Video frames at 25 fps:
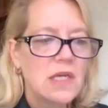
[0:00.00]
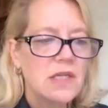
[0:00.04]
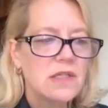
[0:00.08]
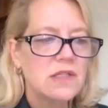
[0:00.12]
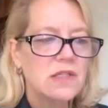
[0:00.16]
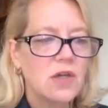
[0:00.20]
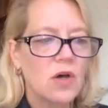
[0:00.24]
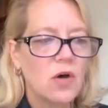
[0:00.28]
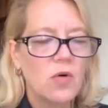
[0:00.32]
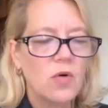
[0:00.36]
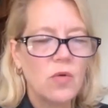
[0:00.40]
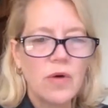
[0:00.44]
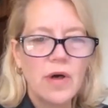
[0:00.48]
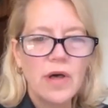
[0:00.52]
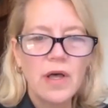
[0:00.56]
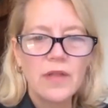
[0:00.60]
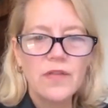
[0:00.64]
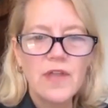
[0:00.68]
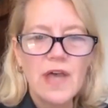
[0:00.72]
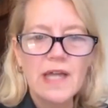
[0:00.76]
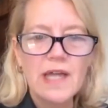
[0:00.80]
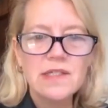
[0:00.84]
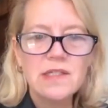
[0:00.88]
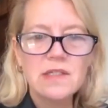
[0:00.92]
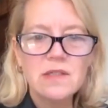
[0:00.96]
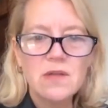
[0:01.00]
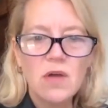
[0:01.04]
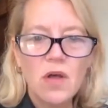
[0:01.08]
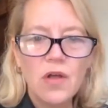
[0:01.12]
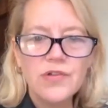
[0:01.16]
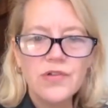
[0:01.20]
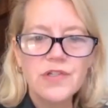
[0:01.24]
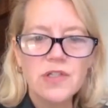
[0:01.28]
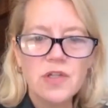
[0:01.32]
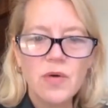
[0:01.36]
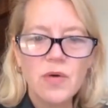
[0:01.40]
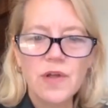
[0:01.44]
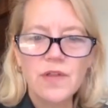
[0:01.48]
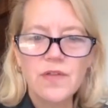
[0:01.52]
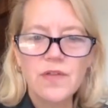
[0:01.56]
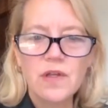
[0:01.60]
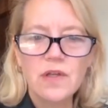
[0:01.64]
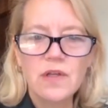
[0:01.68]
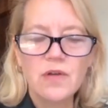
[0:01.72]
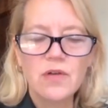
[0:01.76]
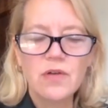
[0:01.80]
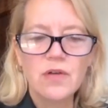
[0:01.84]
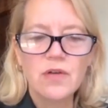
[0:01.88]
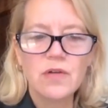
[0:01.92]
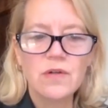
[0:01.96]
So uh, that's also, I
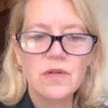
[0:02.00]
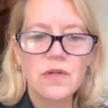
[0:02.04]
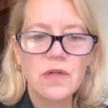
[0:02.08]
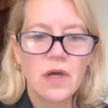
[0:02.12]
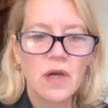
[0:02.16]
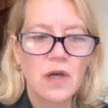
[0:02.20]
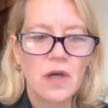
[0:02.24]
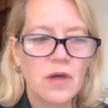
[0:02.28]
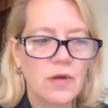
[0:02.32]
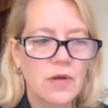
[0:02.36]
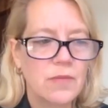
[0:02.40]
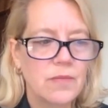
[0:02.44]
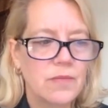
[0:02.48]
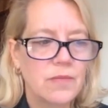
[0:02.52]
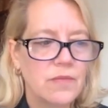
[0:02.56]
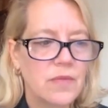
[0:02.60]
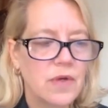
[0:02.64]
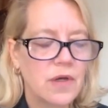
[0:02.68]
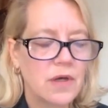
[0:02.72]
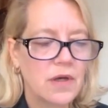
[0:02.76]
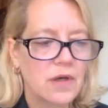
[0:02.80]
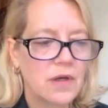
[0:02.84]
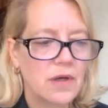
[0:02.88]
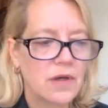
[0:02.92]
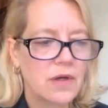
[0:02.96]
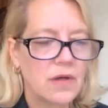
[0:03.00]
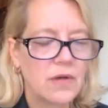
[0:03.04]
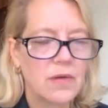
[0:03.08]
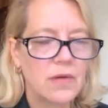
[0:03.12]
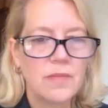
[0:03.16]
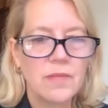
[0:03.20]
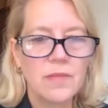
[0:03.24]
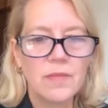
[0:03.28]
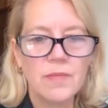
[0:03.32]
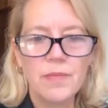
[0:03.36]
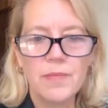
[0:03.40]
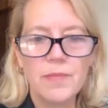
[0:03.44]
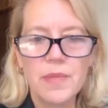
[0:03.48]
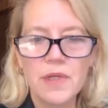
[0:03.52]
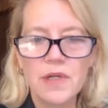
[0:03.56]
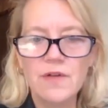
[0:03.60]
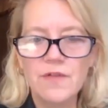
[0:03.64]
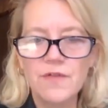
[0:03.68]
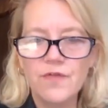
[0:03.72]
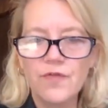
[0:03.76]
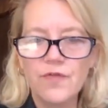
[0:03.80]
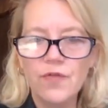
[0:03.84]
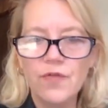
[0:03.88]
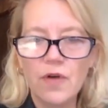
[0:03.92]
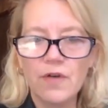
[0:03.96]
think, a good um, uh, bit
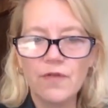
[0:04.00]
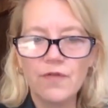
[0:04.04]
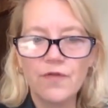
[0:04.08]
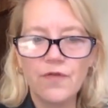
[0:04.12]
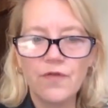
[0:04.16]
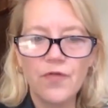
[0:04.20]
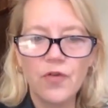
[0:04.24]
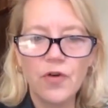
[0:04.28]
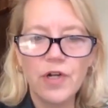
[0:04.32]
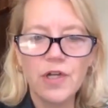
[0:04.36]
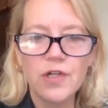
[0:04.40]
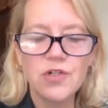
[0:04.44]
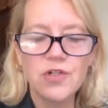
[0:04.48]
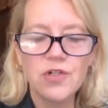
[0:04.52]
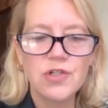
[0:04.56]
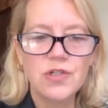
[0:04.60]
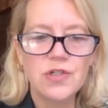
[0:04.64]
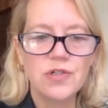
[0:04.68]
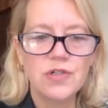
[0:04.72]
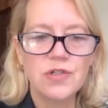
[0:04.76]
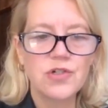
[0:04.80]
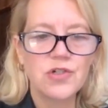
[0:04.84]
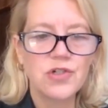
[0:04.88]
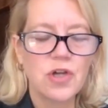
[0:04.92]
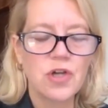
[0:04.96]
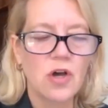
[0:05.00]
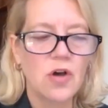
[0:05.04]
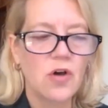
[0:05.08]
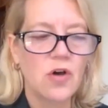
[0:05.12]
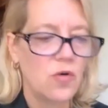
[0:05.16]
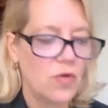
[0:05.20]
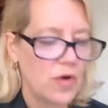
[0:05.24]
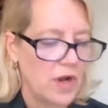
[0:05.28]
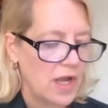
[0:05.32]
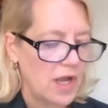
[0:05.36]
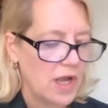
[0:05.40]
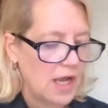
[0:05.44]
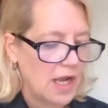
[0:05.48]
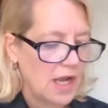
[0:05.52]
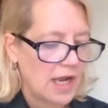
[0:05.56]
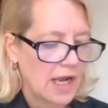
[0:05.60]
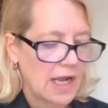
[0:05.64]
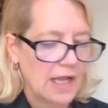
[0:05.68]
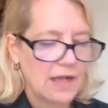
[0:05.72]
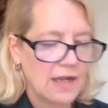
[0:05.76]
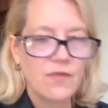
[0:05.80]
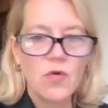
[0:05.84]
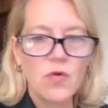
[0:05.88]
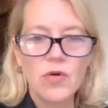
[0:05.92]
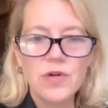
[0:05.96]
of, of footage to show.
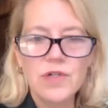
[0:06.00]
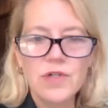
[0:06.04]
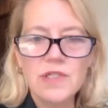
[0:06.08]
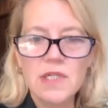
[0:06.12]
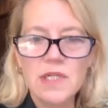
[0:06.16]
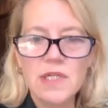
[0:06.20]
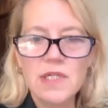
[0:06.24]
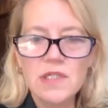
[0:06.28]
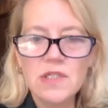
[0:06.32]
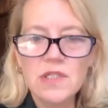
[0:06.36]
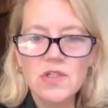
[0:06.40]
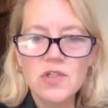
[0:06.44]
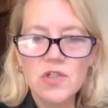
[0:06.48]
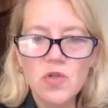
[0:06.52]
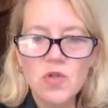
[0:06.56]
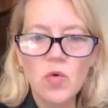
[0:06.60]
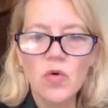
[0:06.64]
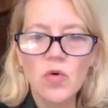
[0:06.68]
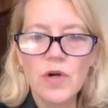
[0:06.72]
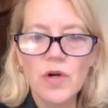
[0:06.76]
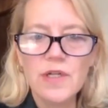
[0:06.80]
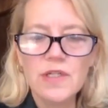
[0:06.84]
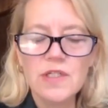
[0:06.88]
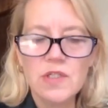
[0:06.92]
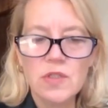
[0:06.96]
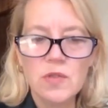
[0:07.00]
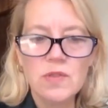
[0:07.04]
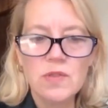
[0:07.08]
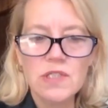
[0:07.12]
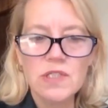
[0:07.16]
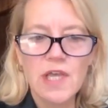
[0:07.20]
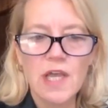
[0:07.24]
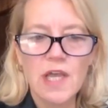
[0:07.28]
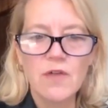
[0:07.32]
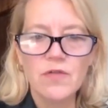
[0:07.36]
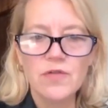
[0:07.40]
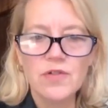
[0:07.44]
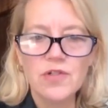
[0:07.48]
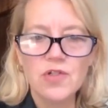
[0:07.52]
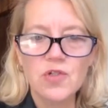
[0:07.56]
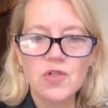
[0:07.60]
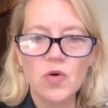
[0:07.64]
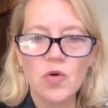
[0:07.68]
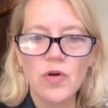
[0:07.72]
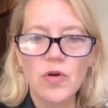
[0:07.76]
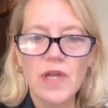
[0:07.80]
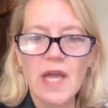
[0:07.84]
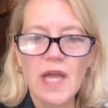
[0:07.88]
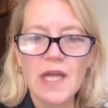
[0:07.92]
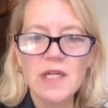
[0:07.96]
And of course, his story, Suits
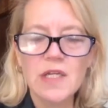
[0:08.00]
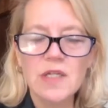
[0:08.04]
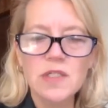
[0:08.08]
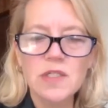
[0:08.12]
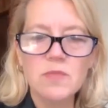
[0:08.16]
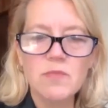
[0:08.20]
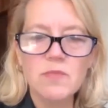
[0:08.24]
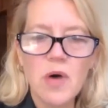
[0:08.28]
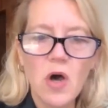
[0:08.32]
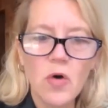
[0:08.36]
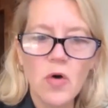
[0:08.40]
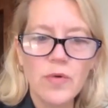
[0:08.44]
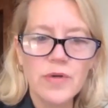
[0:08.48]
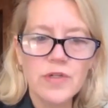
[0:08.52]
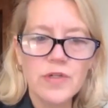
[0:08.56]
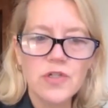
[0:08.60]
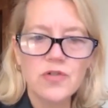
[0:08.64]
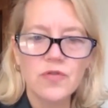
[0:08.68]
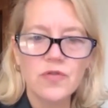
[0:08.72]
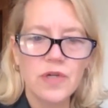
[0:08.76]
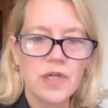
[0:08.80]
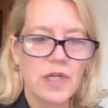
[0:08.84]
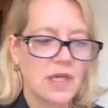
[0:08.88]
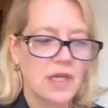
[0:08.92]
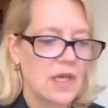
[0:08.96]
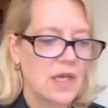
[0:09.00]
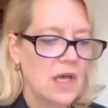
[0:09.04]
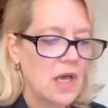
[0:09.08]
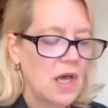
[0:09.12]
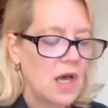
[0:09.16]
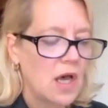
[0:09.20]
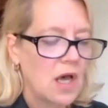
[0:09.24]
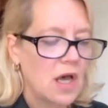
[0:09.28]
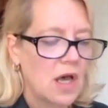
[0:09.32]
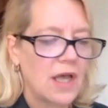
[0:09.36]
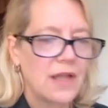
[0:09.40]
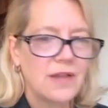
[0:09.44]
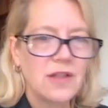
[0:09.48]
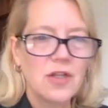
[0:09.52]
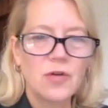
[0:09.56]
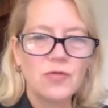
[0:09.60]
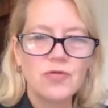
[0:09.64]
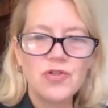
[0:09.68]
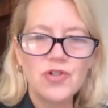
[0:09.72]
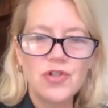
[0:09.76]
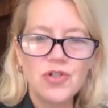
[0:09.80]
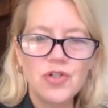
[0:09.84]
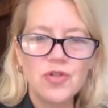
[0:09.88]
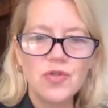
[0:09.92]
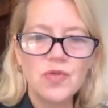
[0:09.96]
story, and his poetry and
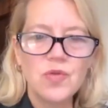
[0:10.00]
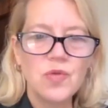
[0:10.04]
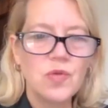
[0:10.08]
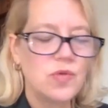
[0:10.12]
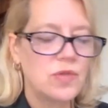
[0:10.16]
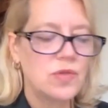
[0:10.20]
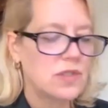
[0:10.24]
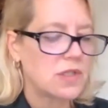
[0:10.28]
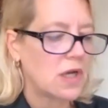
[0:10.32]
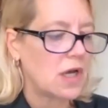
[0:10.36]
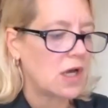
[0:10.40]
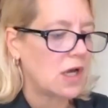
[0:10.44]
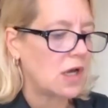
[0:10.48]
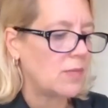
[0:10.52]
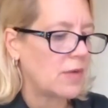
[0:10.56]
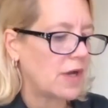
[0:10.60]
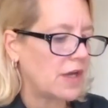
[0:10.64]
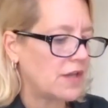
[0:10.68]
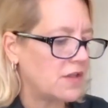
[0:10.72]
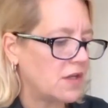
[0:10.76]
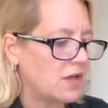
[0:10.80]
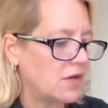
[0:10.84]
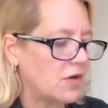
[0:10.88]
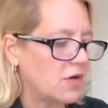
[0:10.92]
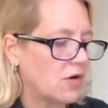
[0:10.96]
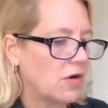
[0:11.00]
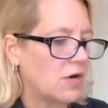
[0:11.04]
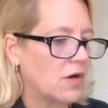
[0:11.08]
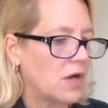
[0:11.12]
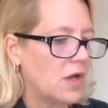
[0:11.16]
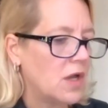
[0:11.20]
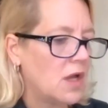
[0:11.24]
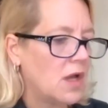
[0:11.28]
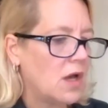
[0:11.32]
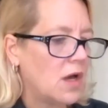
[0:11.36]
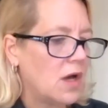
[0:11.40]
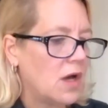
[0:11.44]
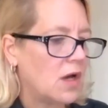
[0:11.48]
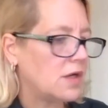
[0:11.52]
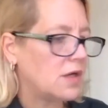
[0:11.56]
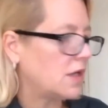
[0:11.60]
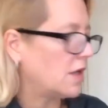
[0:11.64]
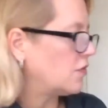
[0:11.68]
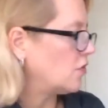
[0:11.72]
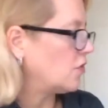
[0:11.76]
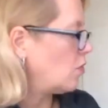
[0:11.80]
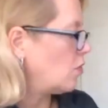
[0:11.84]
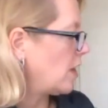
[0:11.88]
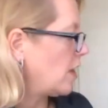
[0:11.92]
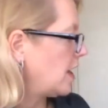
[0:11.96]
those shoes, um, I think, are
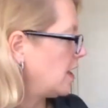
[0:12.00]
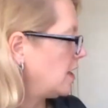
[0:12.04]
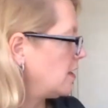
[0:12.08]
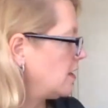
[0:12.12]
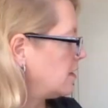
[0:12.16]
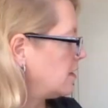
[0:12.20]
another way